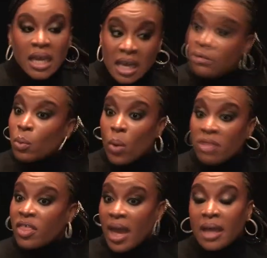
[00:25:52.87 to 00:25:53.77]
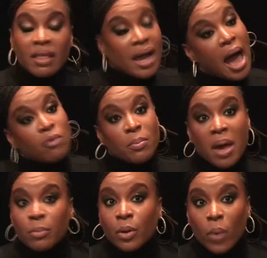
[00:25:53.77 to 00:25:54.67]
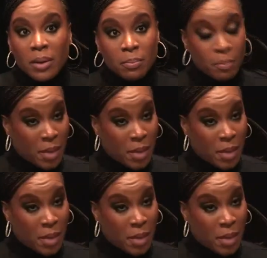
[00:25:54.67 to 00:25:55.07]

even when they like i remember when